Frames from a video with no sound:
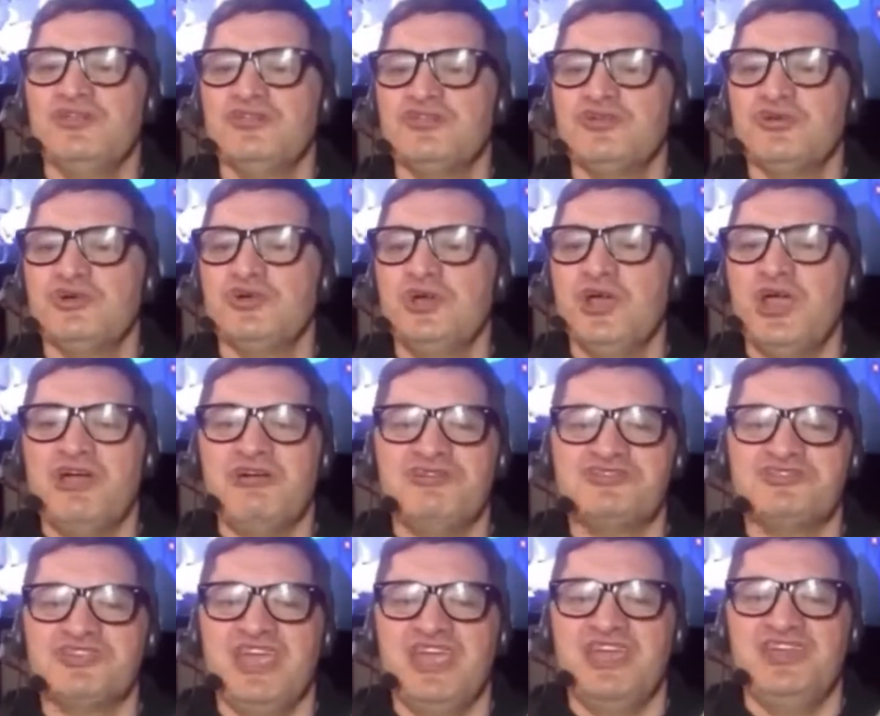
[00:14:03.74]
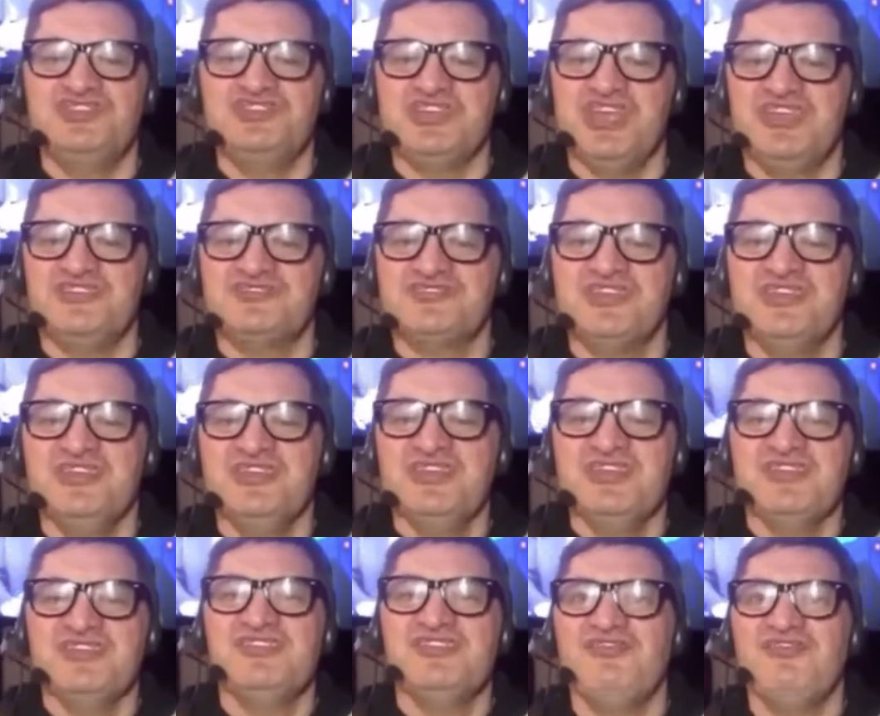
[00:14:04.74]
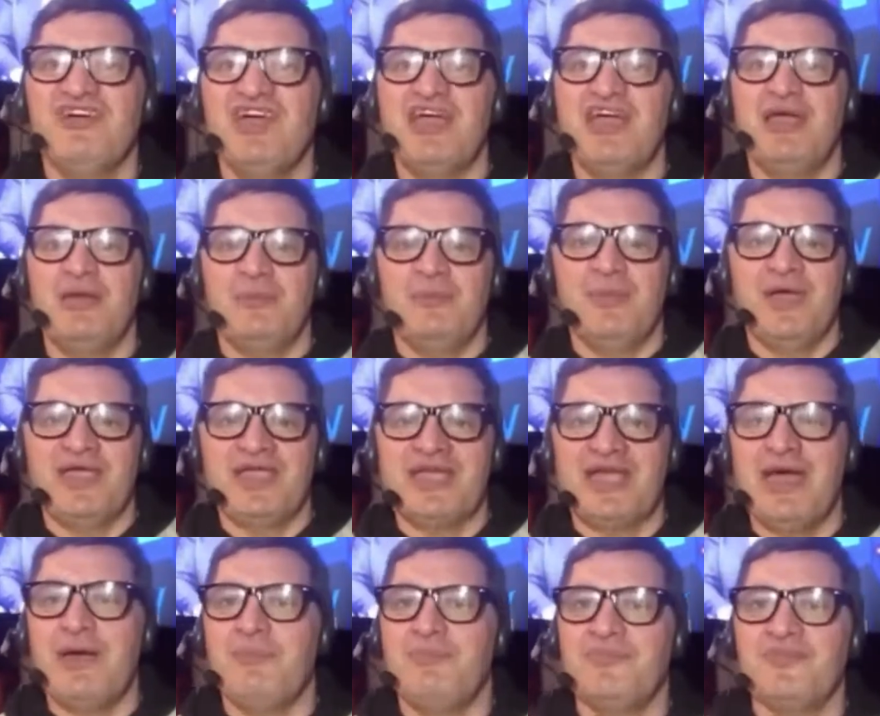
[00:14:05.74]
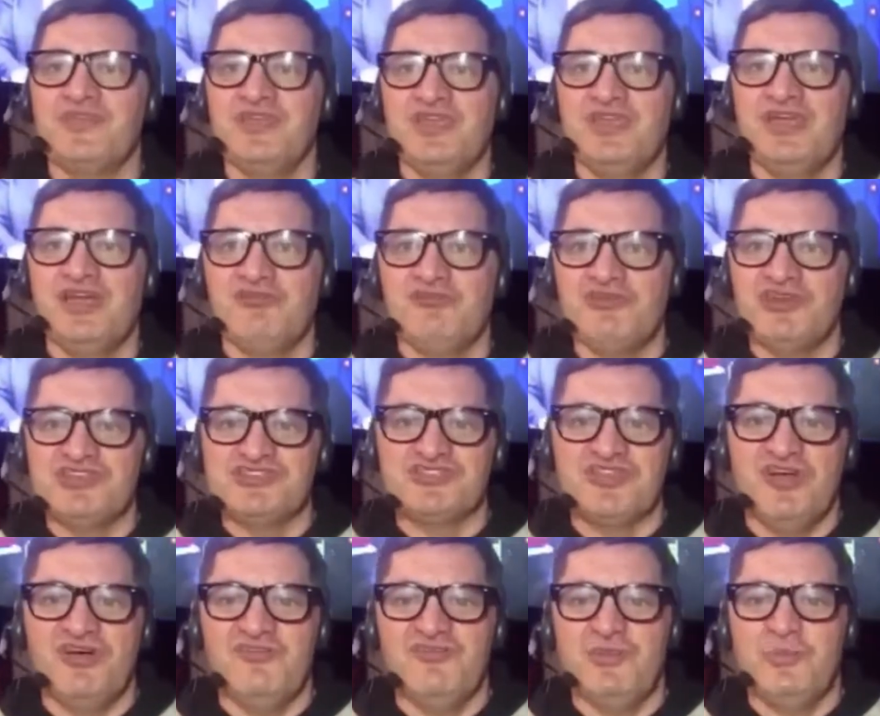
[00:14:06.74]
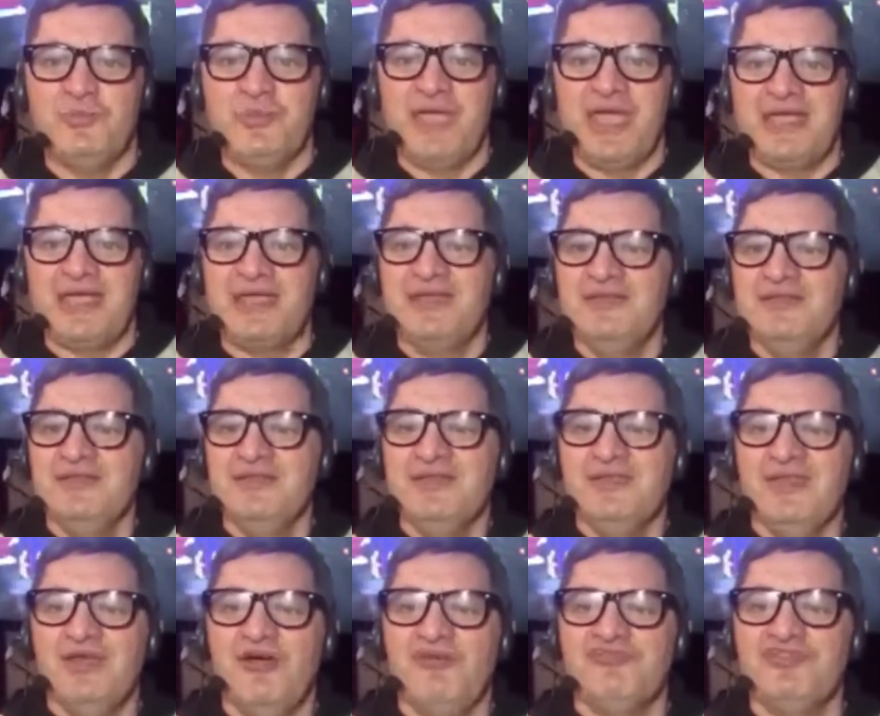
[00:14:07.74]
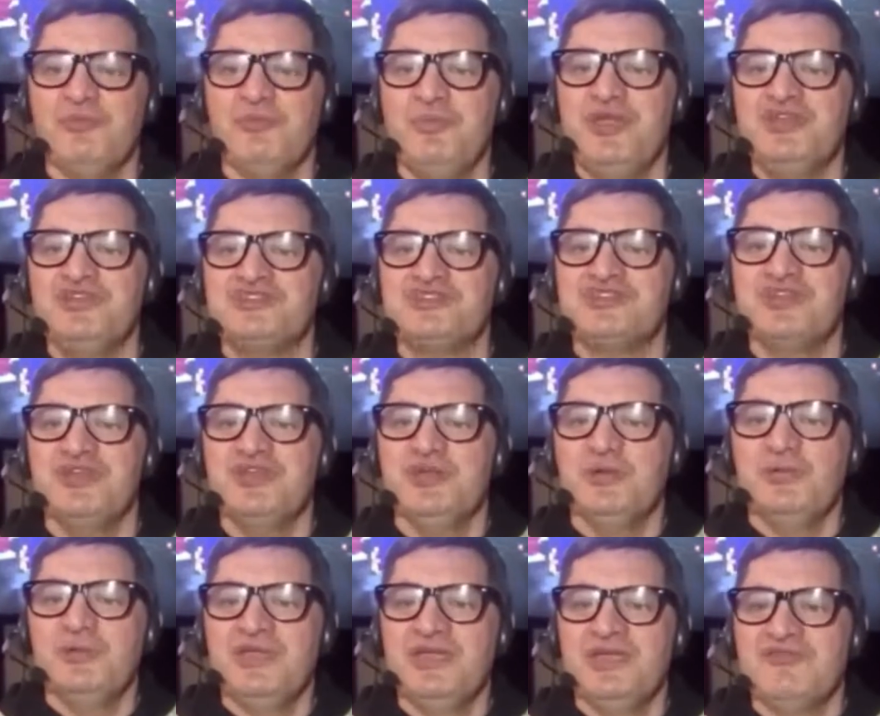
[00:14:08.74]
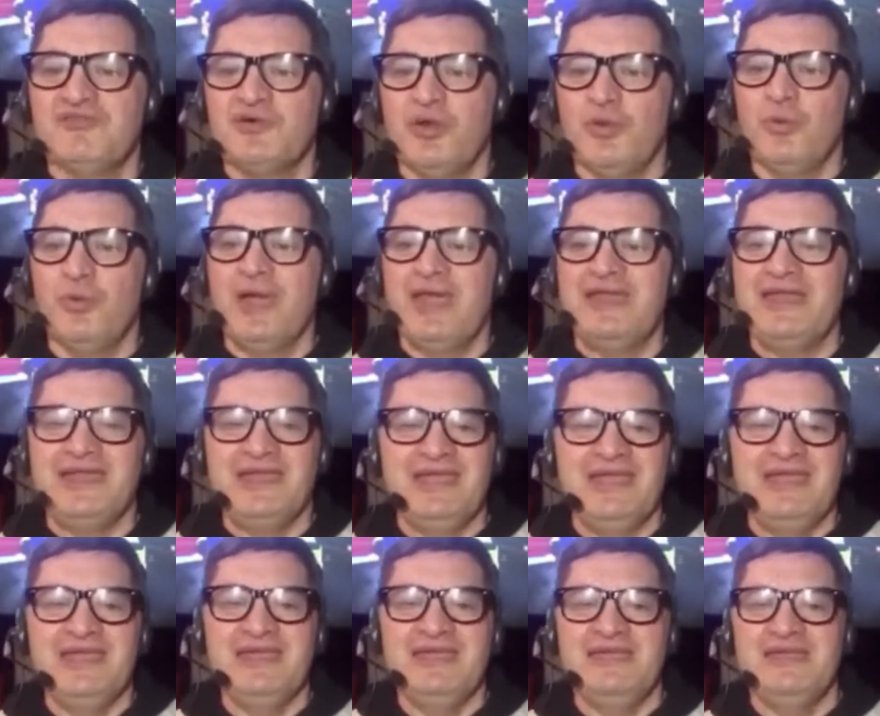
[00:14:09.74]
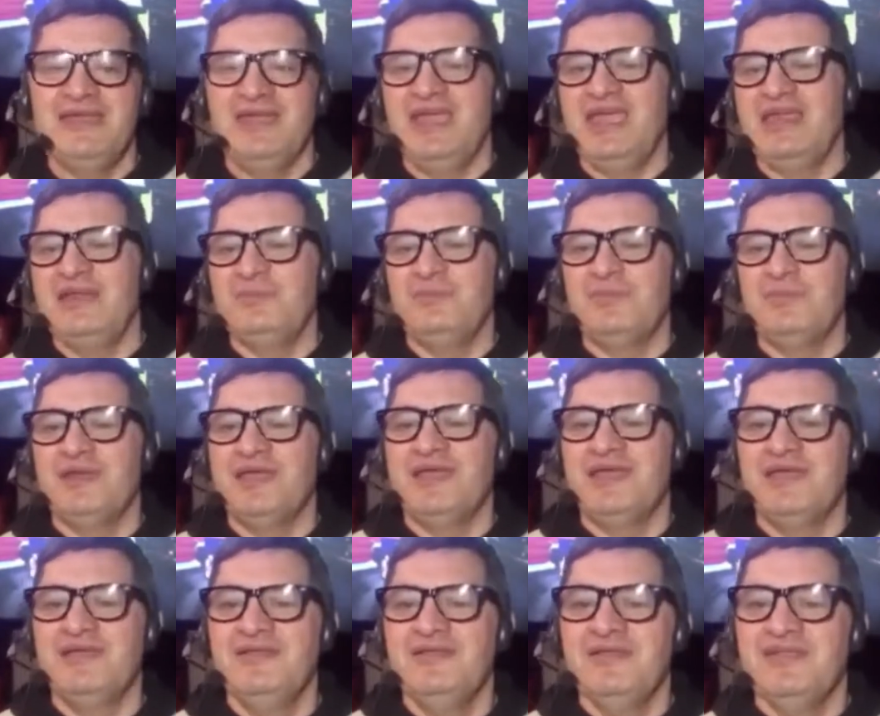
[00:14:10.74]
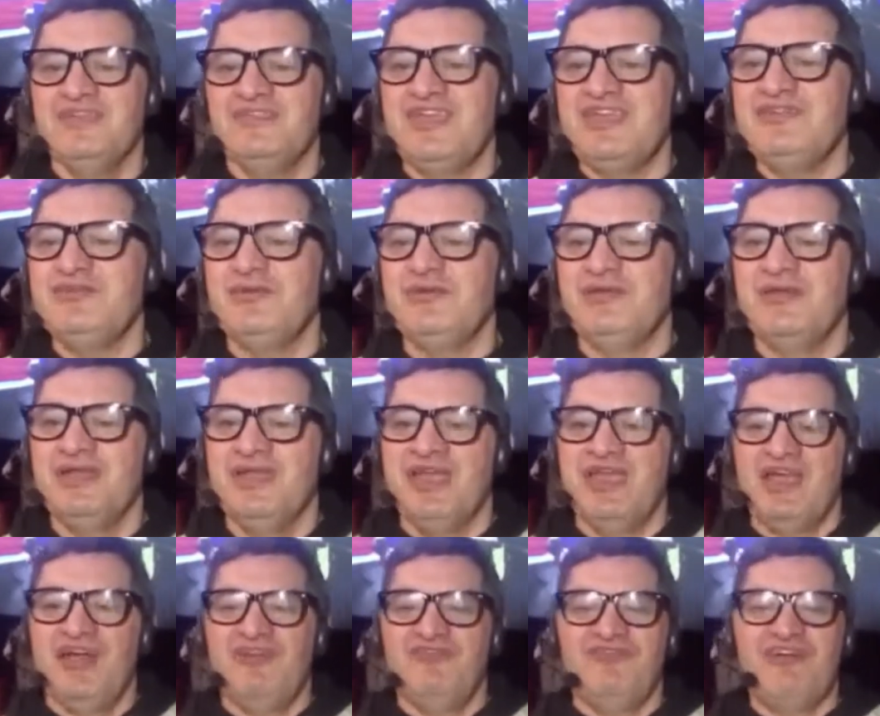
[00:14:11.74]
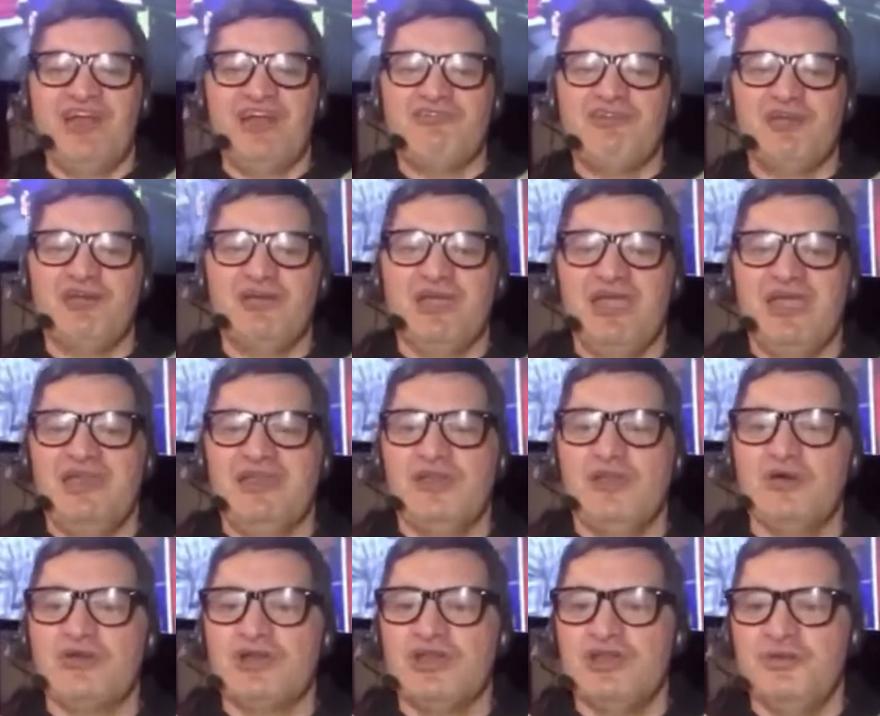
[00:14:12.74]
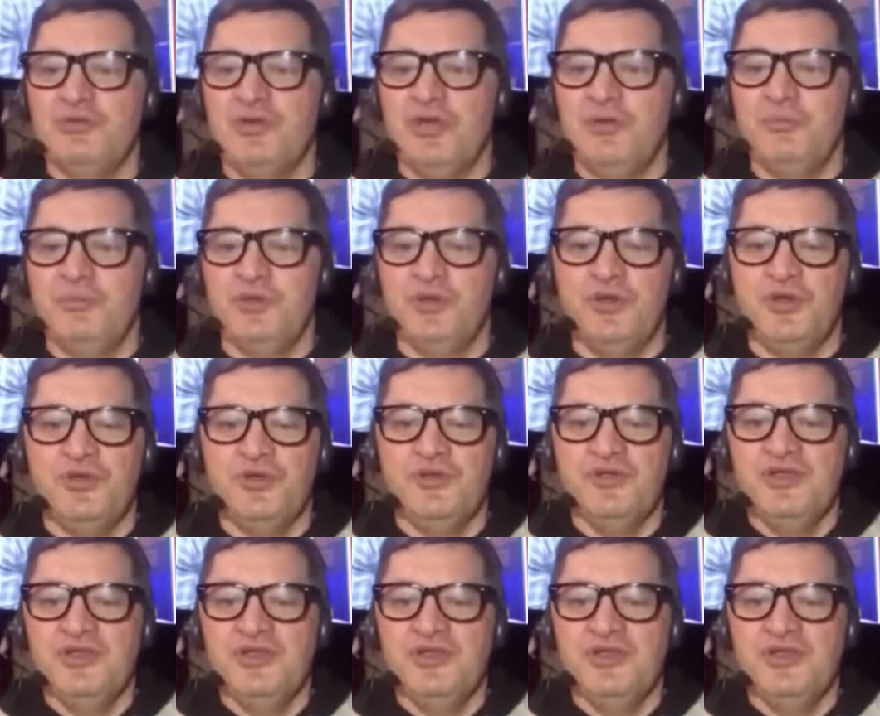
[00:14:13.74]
Tohu Harris, and Jazz Tavanga make up the rest of the pack. Off the bench, we have got Wayne Egan, Adam Blair, Daniel Alvaro, and Lachlan Burr